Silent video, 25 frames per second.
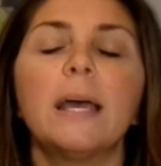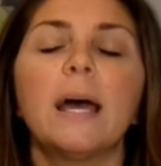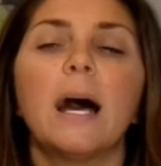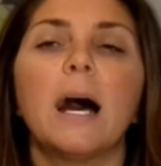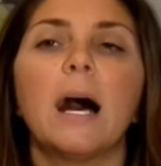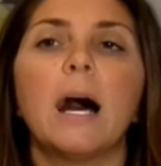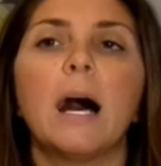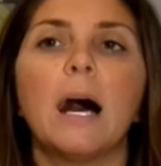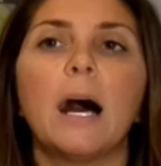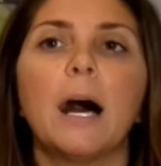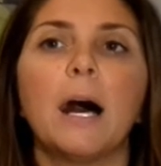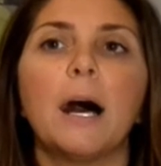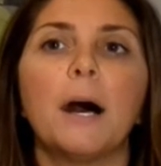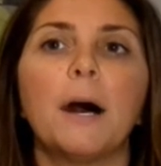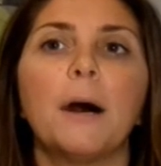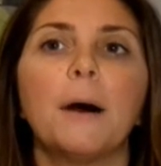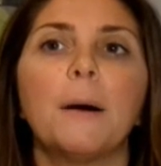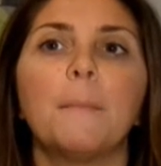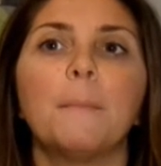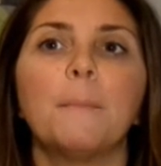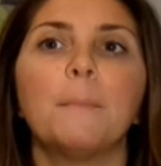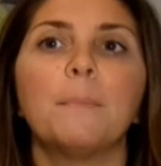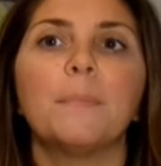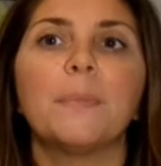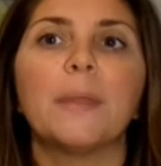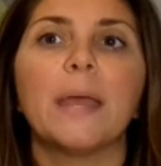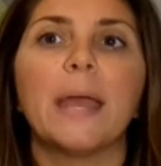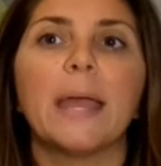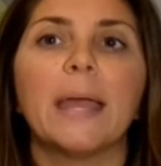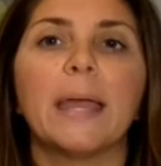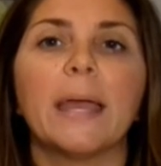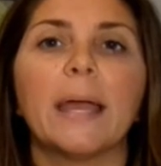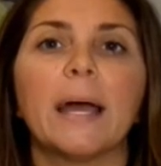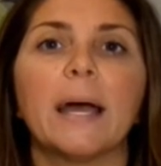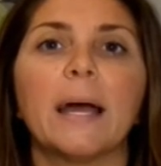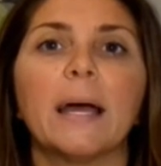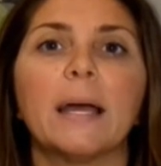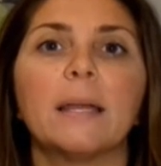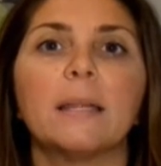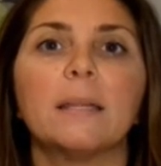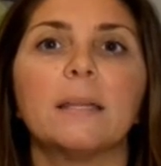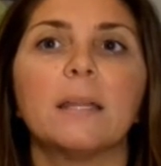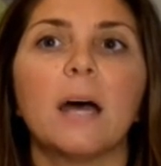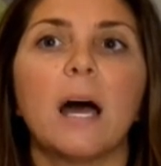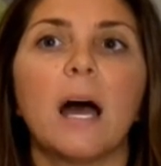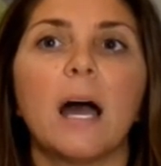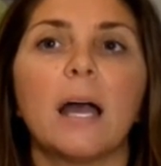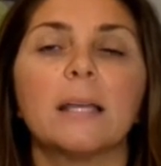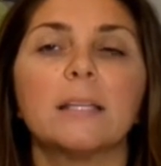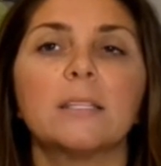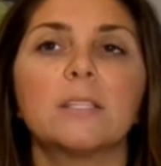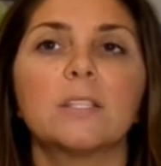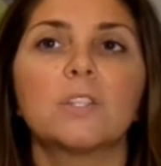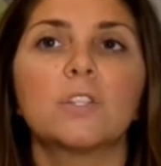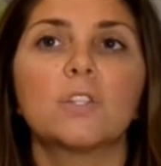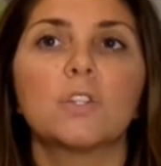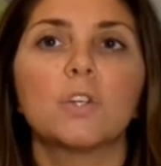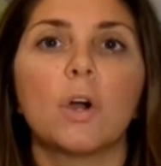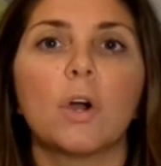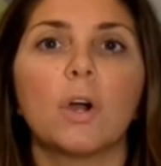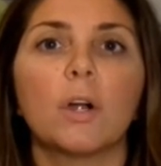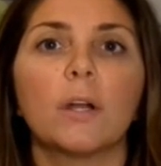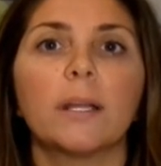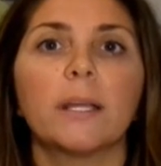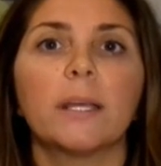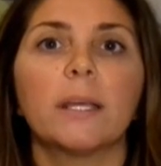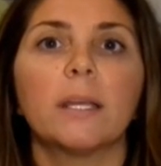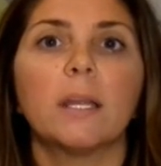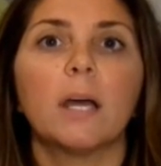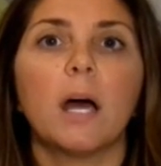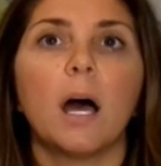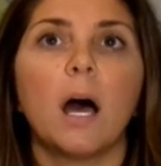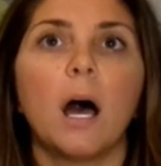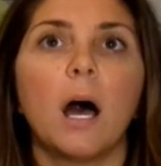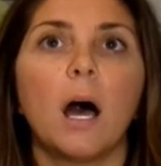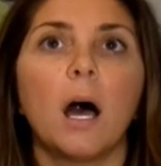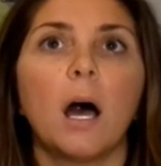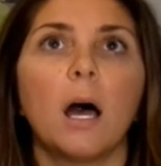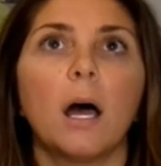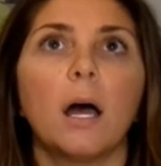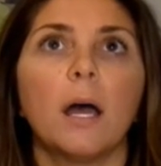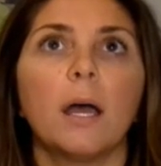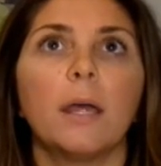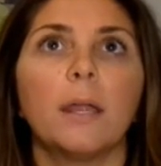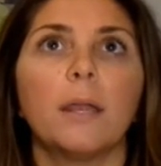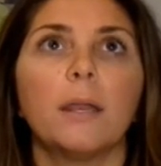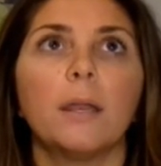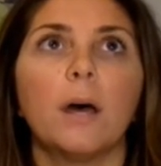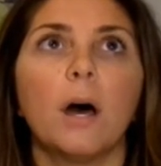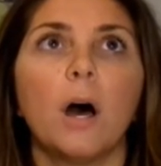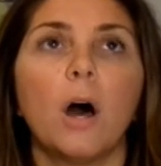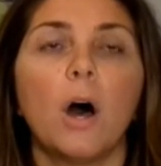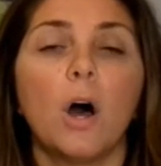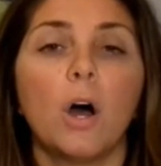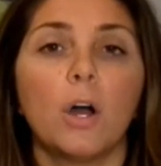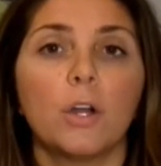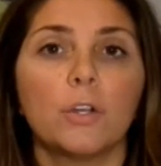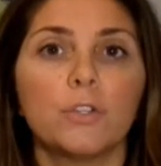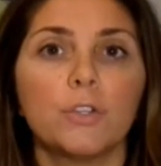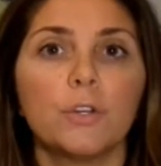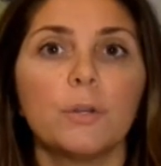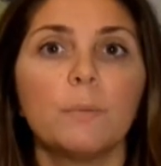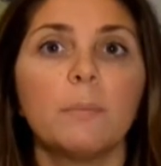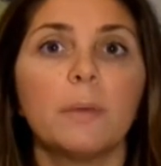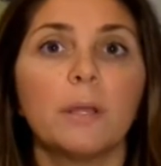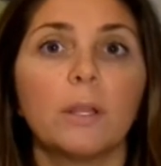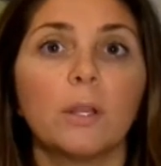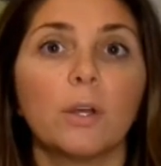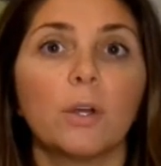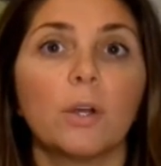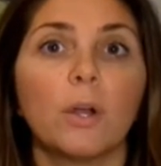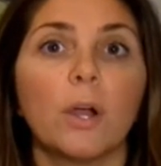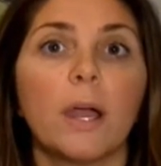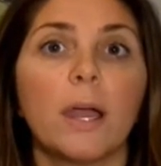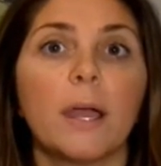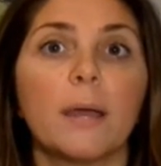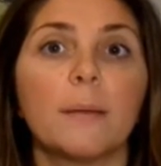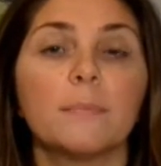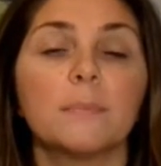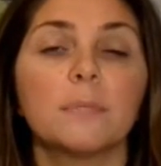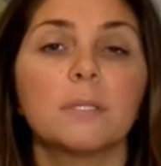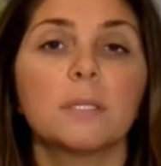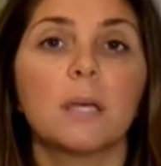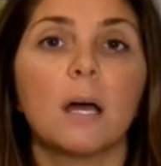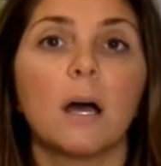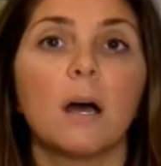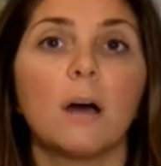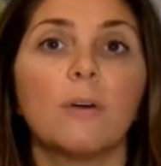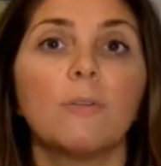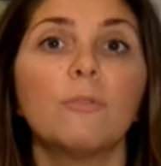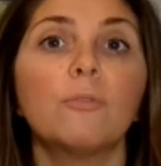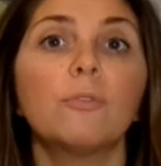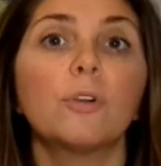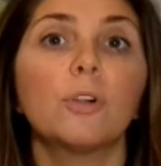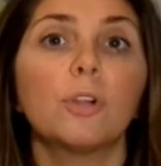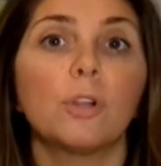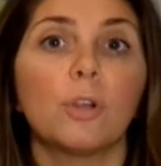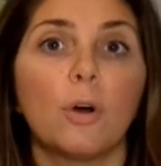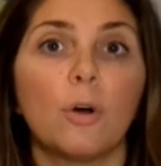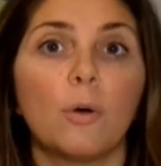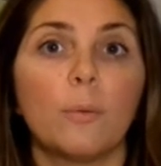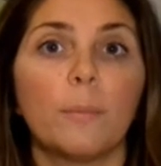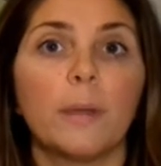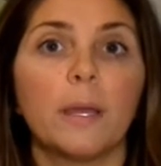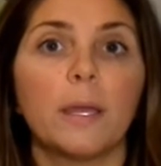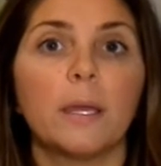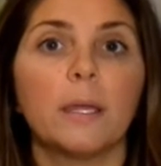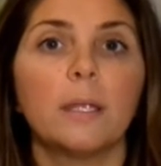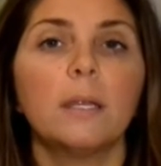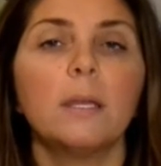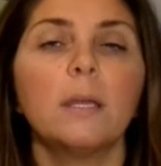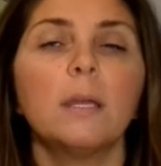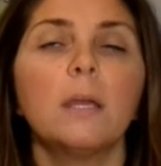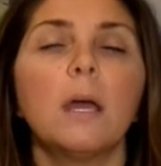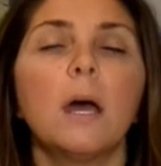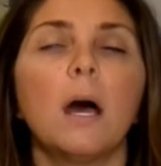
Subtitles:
And I started on 100 milligrams of Clomid,